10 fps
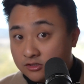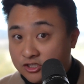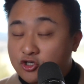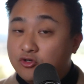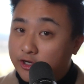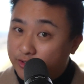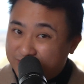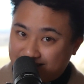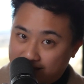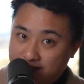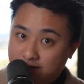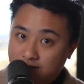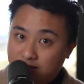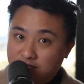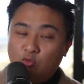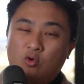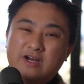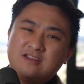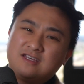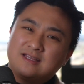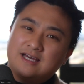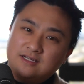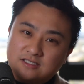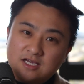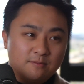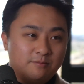Do you notice that? Why do you think that is?